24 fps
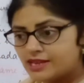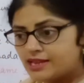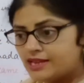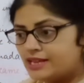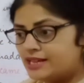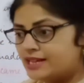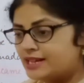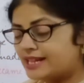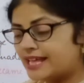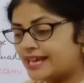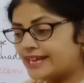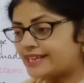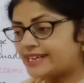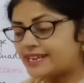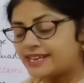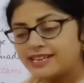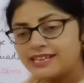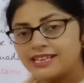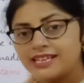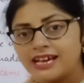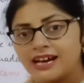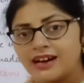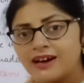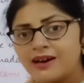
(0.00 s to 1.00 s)
Like
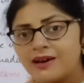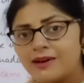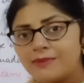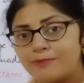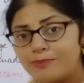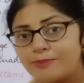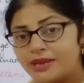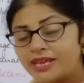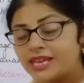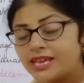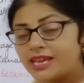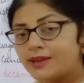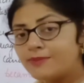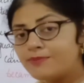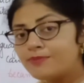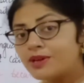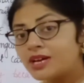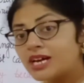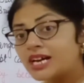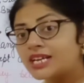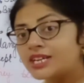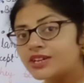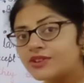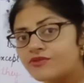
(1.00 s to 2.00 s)
India became
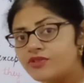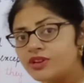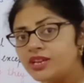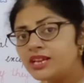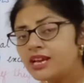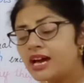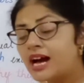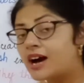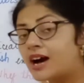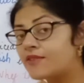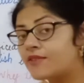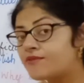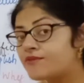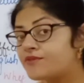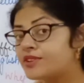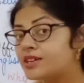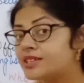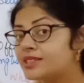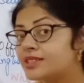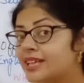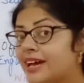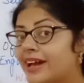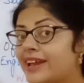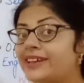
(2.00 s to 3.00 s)
country after
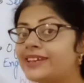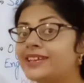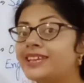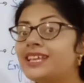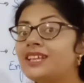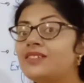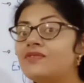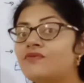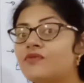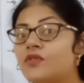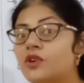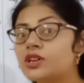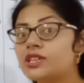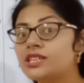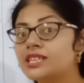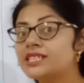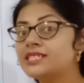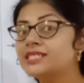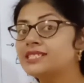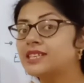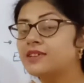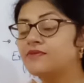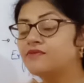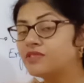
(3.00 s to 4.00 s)

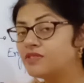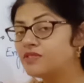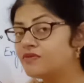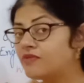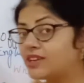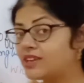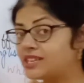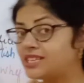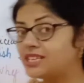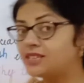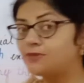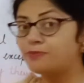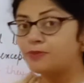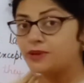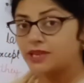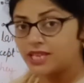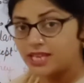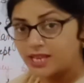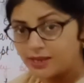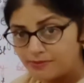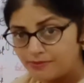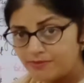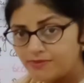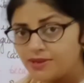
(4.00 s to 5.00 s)
1947 when it
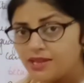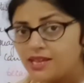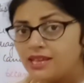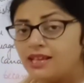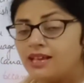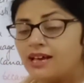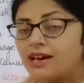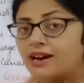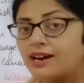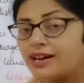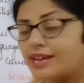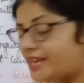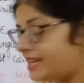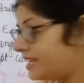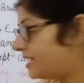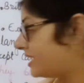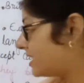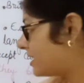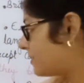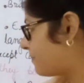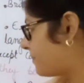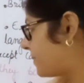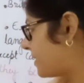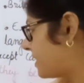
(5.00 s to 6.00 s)
became
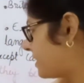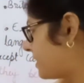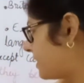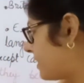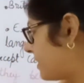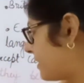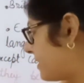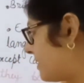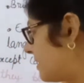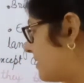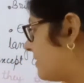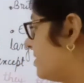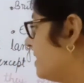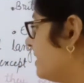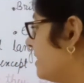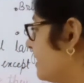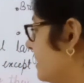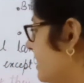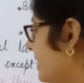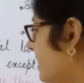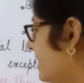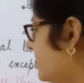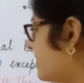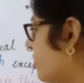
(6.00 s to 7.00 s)
independent.
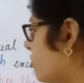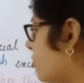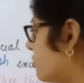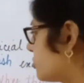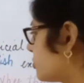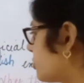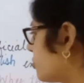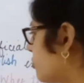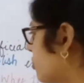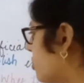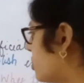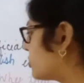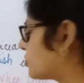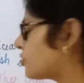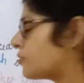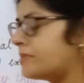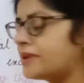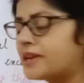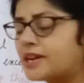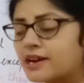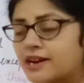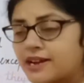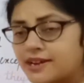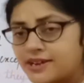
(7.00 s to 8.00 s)
It also called to
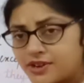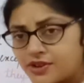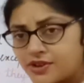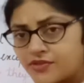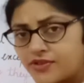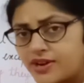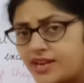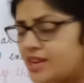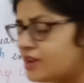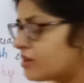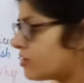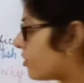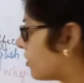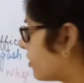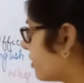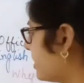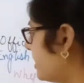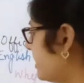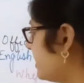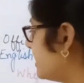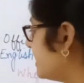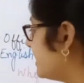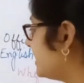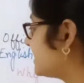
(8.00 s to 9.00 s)
be country
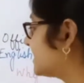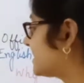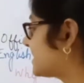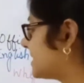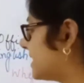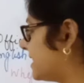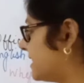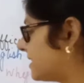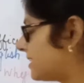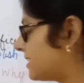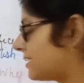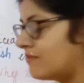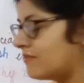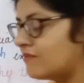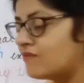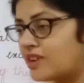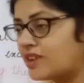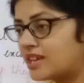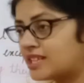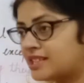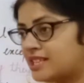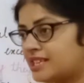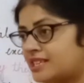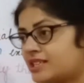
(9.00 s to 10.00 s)
or state,
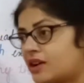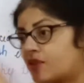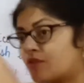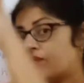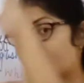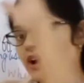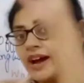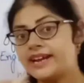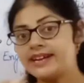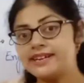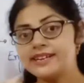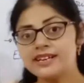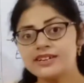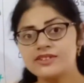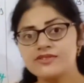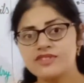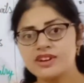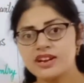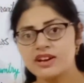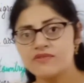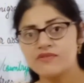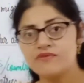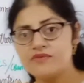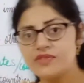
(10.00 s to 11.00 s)
when in a wider
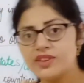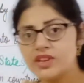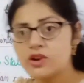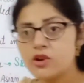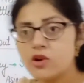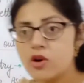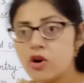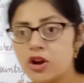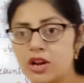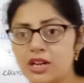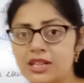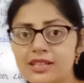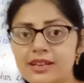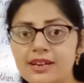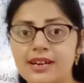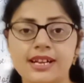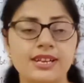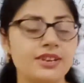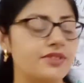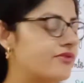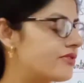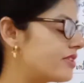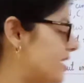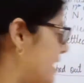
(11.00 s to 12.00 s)
term we call
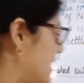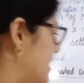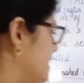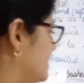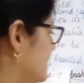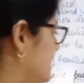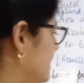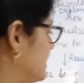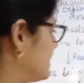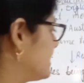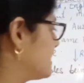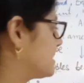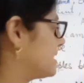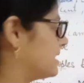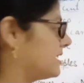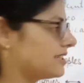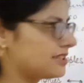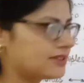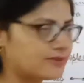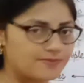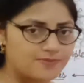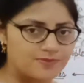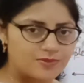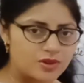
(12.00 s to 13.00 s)
country as a state.
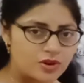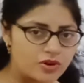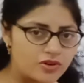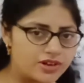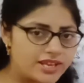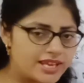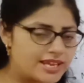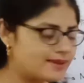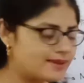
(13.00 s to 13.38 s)
Okay.